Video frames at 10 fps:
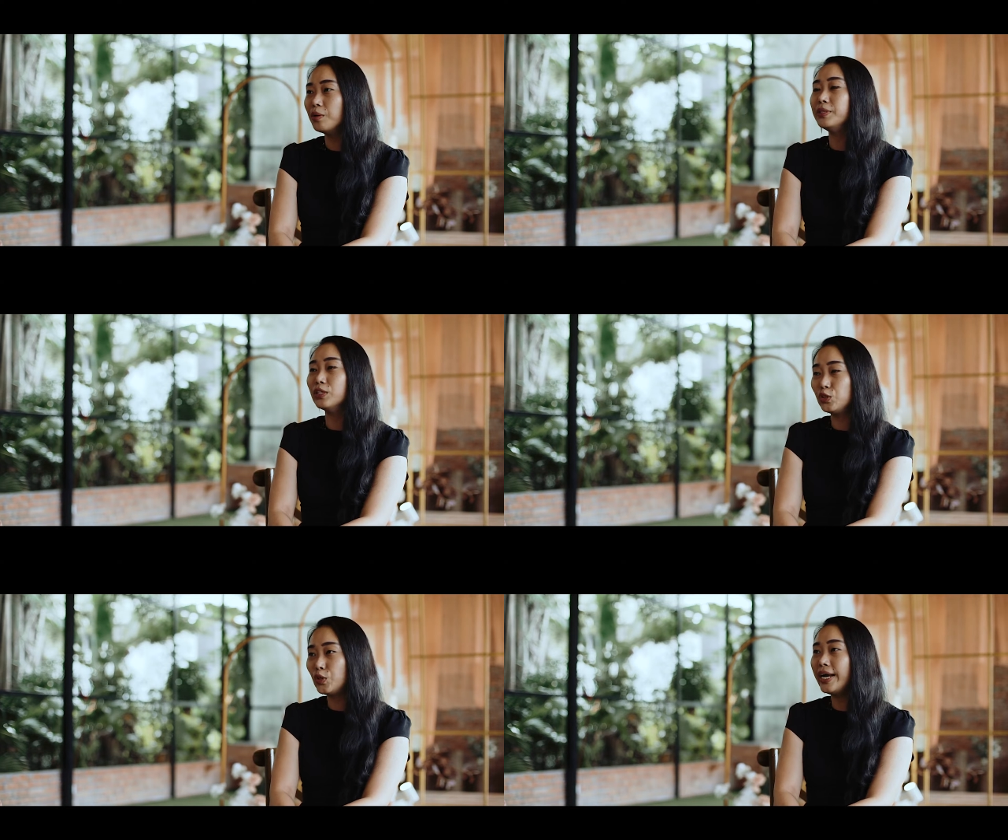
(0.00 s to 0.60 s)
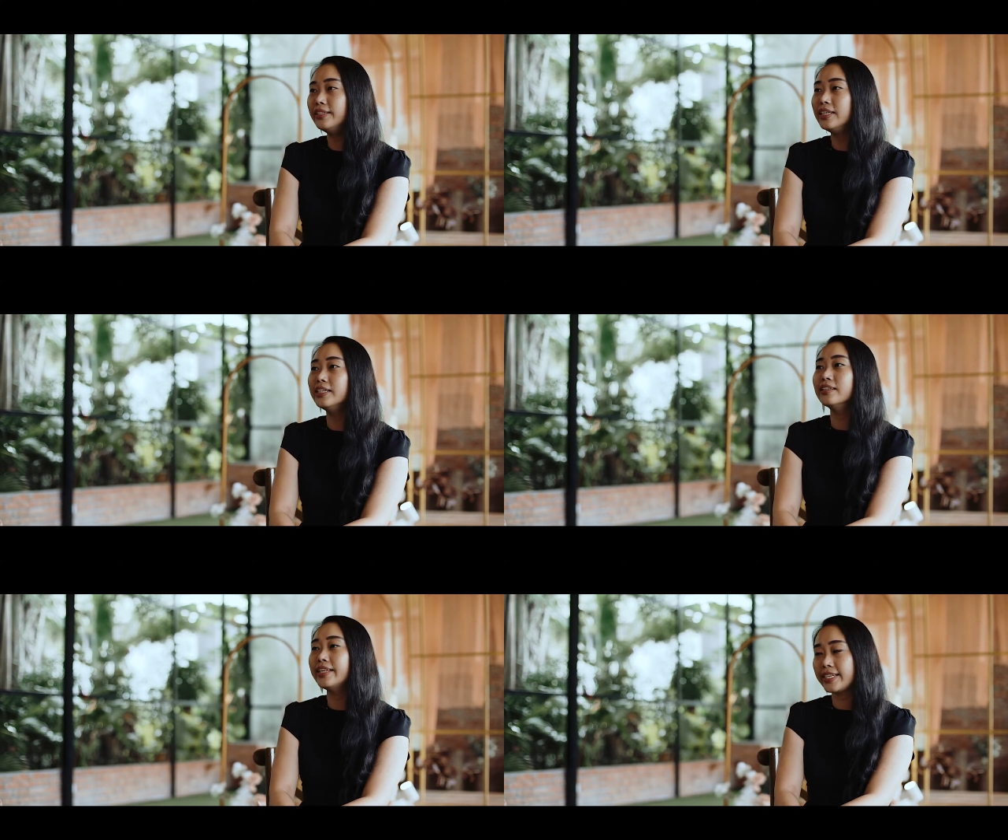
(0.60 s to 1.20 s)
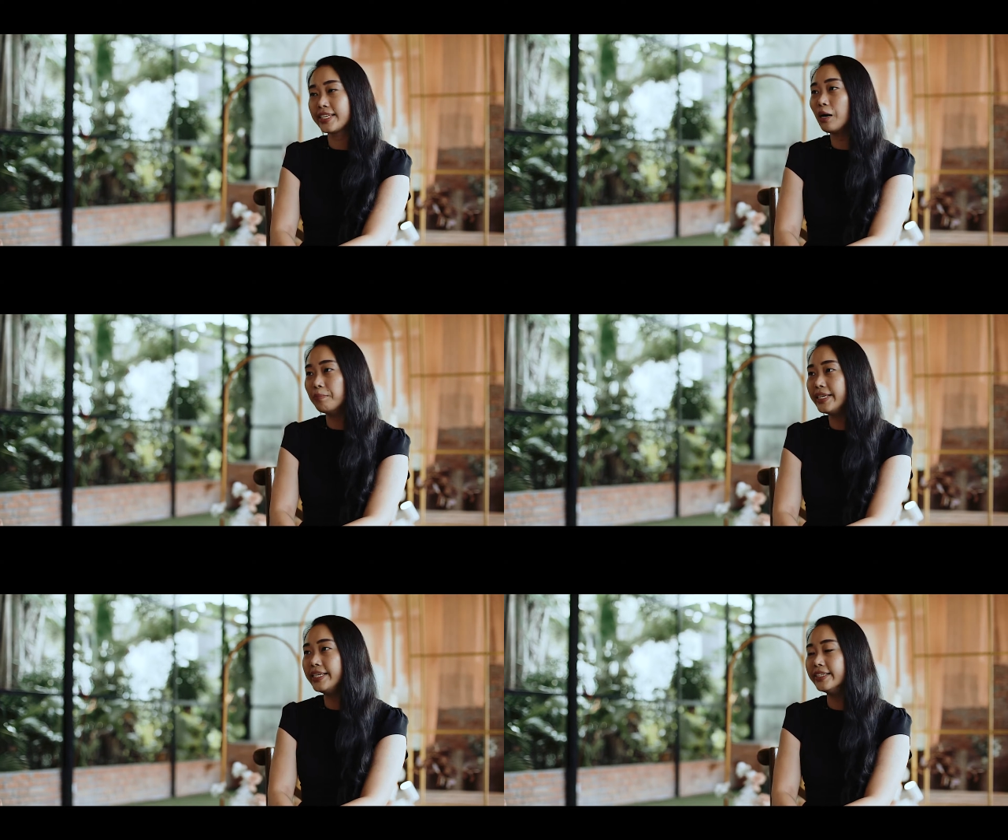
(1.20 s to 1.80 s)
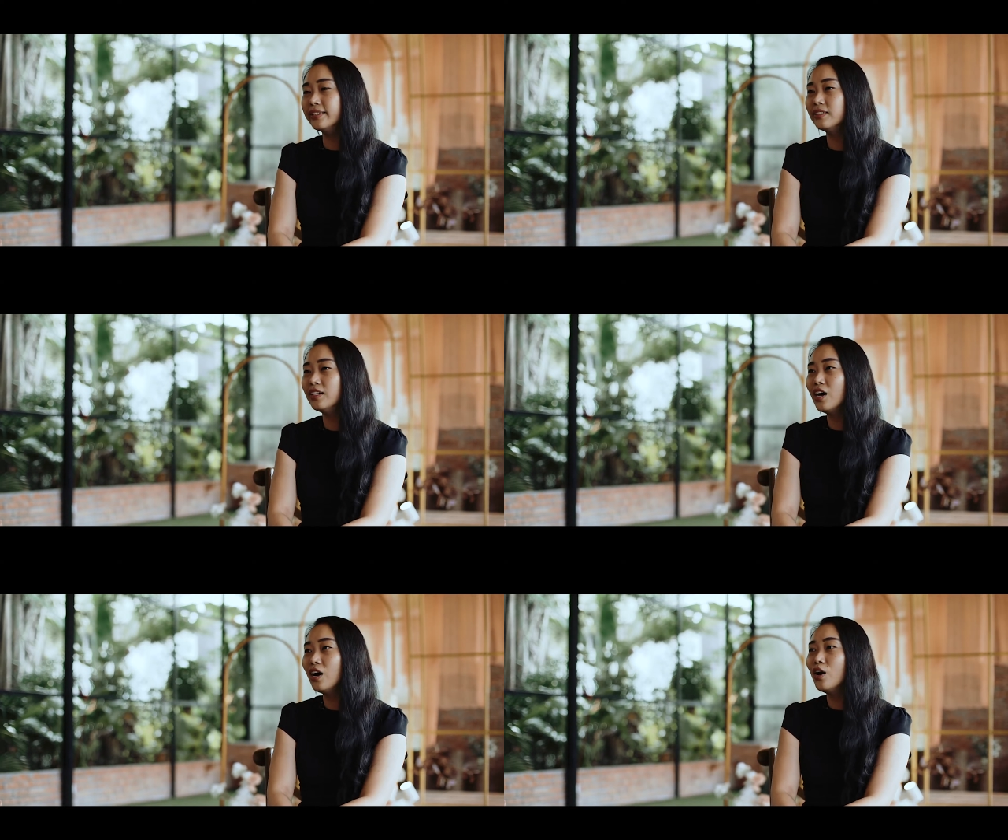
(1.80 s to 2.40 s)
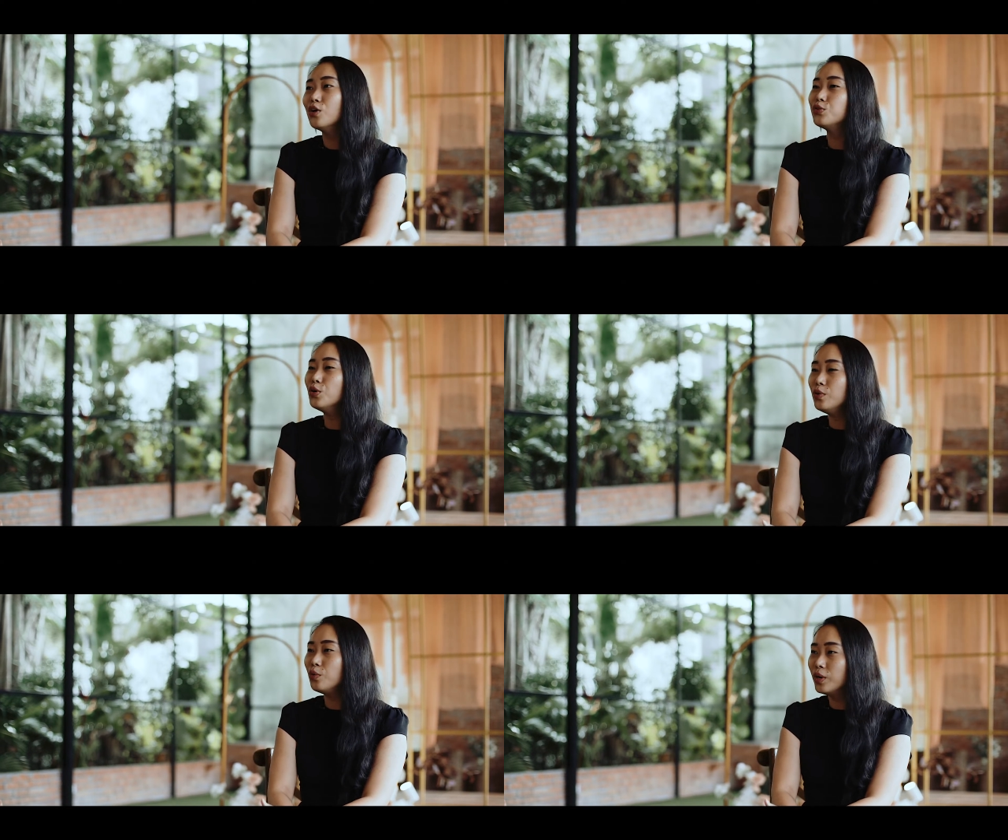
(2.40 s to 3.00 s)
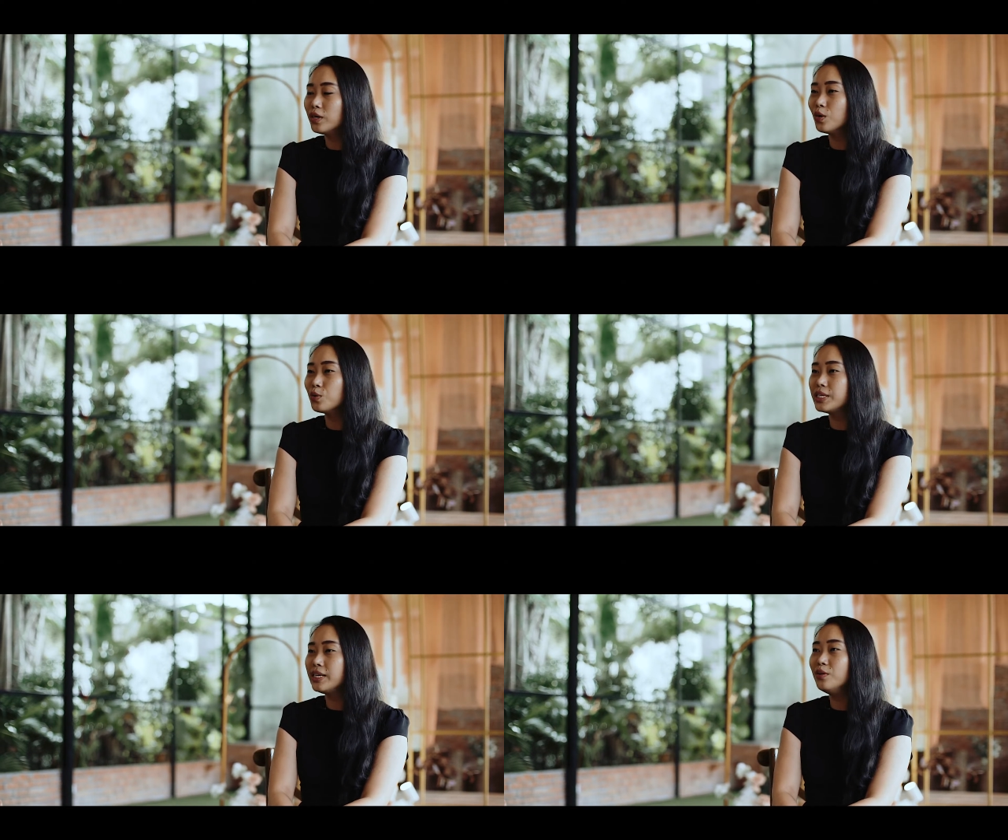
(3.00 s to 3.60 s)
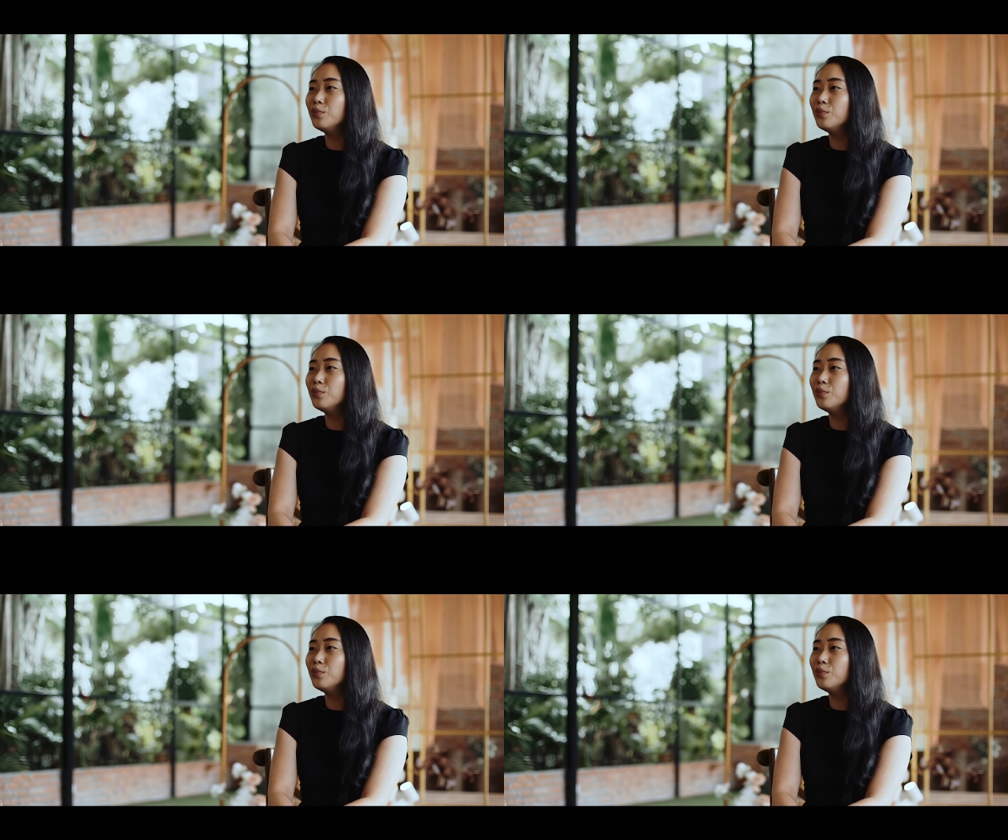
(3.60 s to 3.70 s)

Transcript: will be the trend in the next coming year. So we work closely